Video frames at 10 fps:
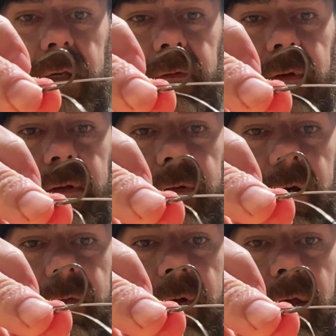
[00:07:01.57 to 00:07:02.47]
tail feathers
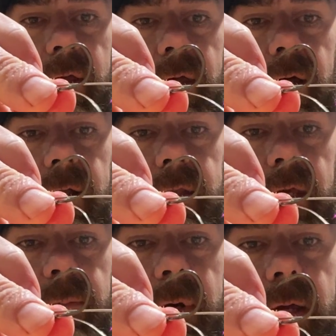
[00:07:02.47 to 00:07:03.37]
off. I'll
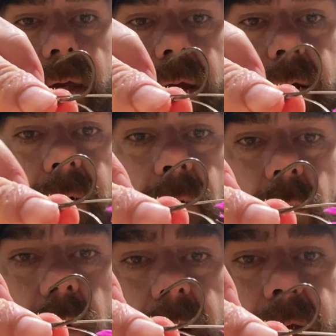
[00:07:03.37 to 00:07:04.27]
take my
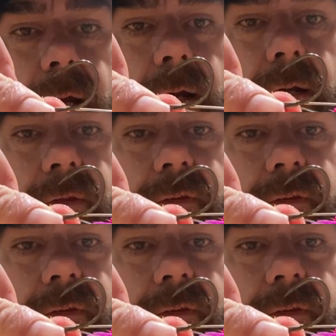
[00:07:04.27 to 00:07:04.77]
wire and I'll